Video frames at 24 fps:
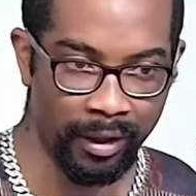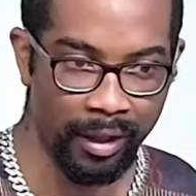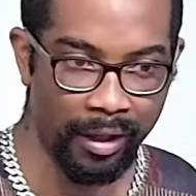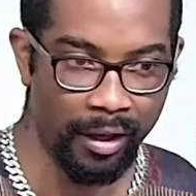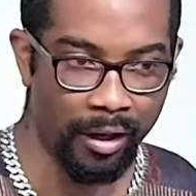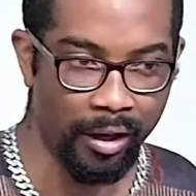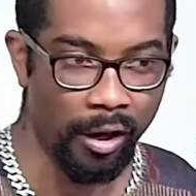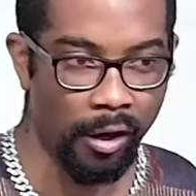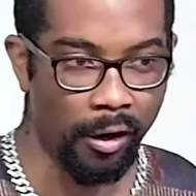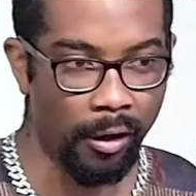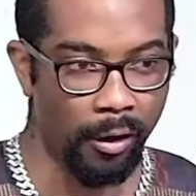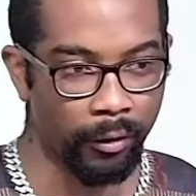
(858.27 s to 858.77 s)

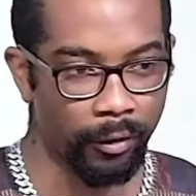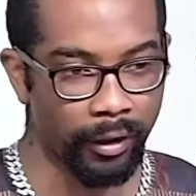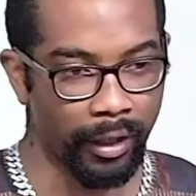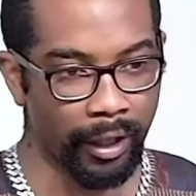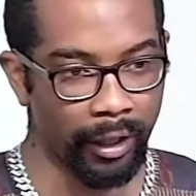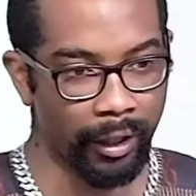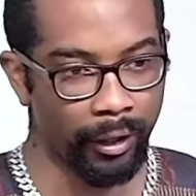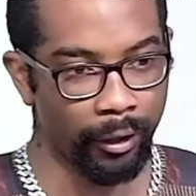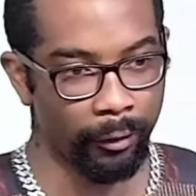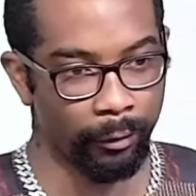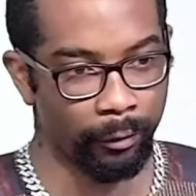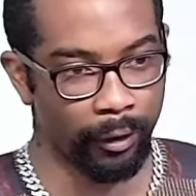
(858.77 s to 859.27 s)
Oh, thank you,
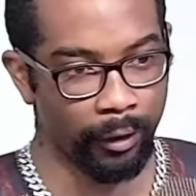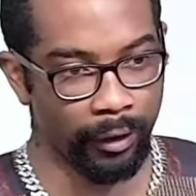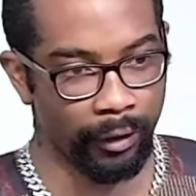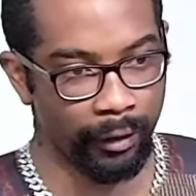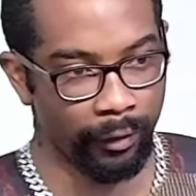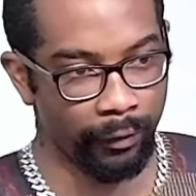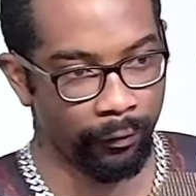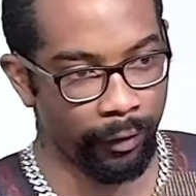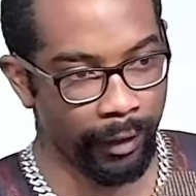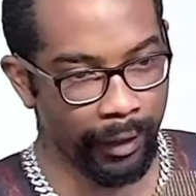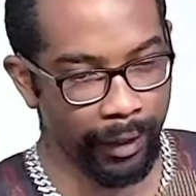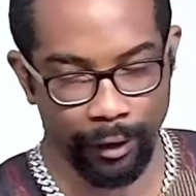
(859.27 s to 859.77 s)
we, we
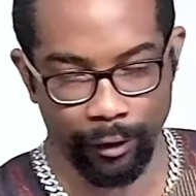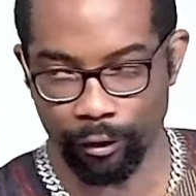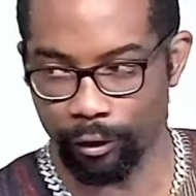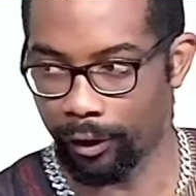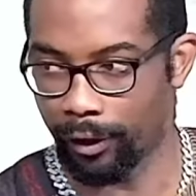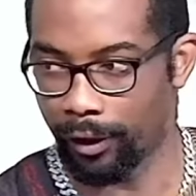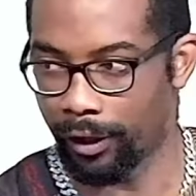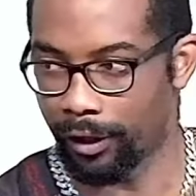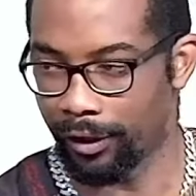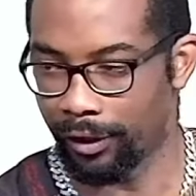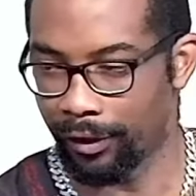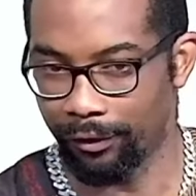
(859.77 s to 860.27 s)
liked your
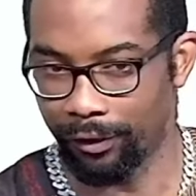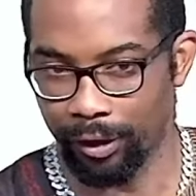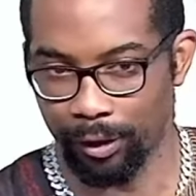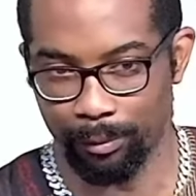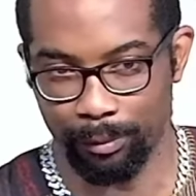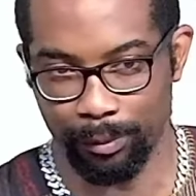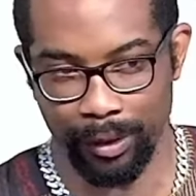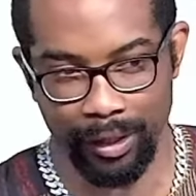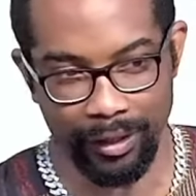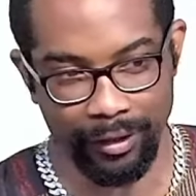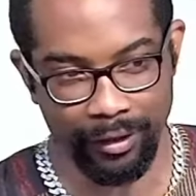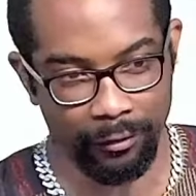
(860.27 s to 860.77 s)
interview,
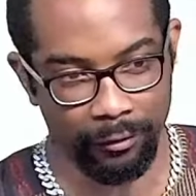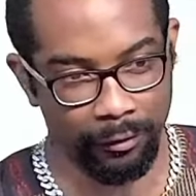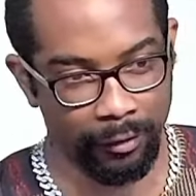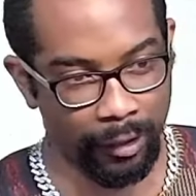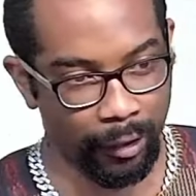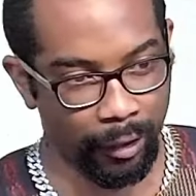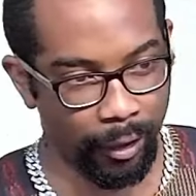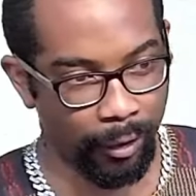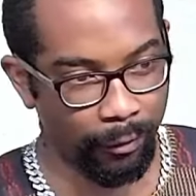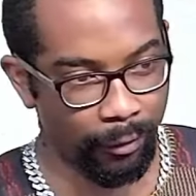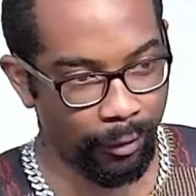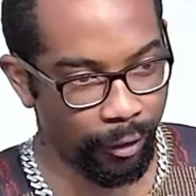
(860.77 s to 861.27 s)
but we are going
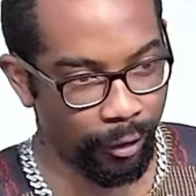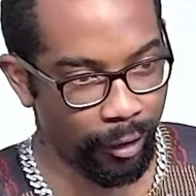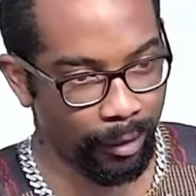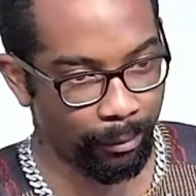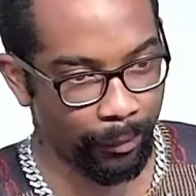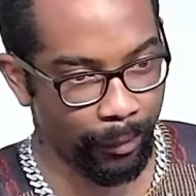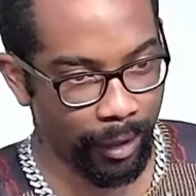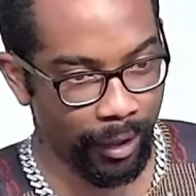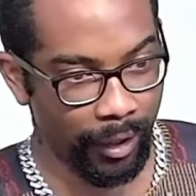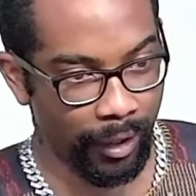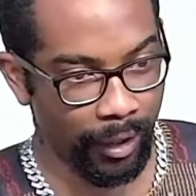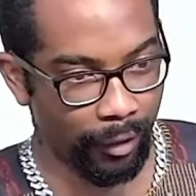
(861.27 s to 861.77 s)
with somebody
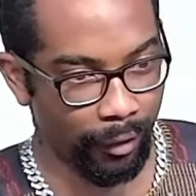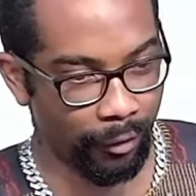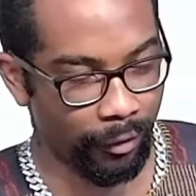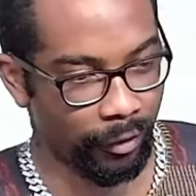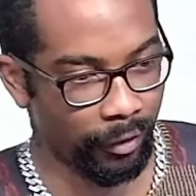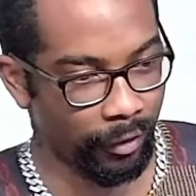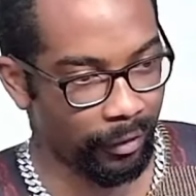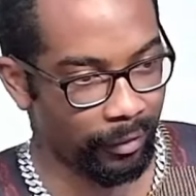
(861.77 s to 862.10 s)
else.